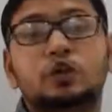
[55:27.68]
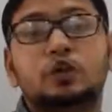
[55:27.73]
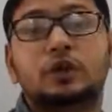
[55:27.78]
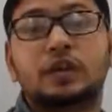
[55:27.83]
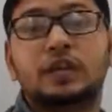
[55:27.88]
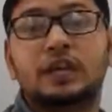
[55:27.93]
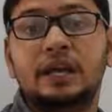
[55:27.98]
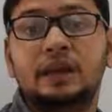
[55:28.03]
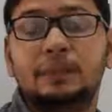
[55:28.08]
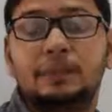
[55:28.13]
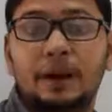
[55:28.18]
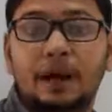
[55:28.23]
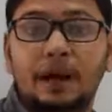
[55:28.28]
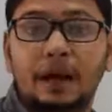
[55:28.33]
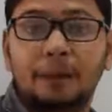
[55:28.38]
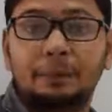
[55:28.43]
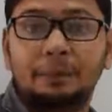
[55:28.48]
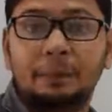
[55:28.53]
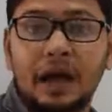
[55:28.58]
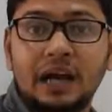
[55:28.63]
to keep
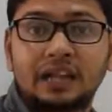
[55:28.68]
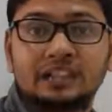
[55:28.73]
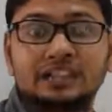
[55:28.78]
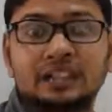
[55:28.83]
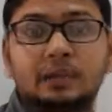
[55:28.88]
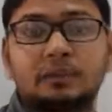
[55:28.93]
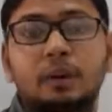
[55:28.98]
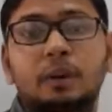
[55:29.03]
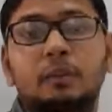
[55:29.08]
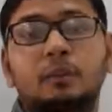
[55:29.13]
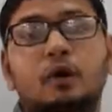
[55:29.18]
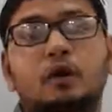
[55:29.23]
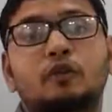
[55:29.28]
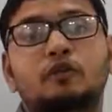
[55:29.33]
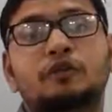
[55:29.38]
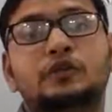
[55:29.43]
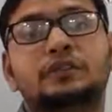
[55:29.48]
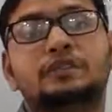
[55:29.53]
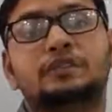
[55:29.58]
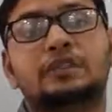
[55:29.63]
maximum
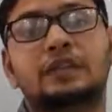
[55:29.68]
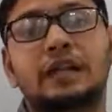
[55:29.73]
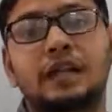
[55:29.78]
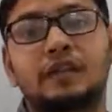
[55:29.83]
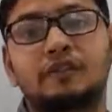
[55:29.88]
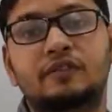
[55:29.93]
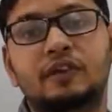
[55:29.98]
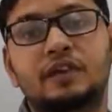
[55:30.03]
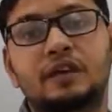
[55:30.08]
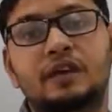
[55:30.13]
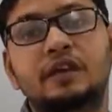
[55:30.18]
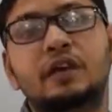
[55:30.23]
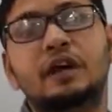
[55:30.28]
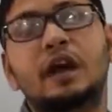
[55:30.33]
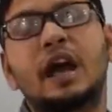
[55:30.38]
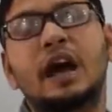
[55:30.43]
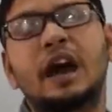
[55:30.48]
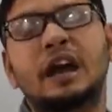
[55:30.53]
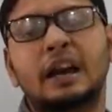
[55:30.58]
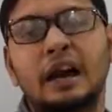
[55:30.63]
of its navy
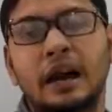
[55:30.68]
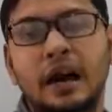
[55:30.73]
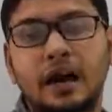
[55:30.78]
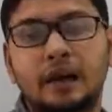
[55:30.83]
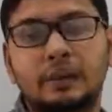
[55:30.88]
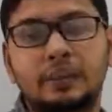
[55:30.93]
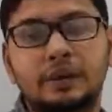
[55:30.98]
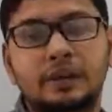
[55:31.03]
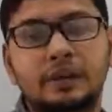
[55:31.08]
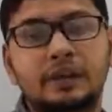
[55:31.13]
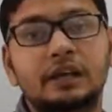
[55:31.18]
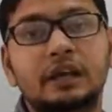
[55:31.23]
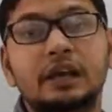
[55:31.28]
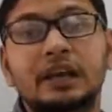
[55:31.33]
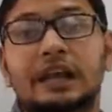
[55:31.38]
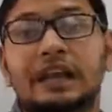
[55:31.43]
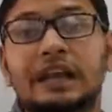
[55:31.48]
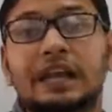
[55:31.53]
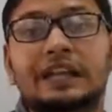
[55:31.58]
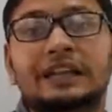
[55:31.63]
and army
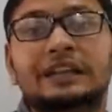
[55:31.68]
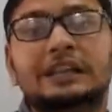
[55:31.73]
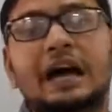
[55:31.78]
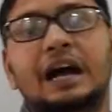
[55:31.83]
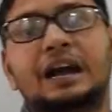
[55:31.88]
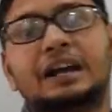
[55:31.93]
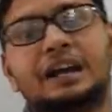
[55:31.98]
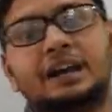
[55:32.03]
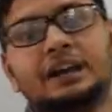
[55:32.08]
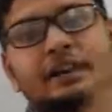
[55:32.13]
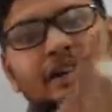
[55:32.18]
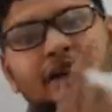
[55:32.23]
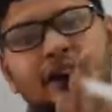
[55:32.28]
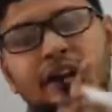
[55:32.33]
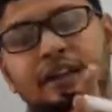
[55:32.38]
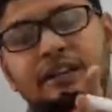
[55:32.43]
in that area,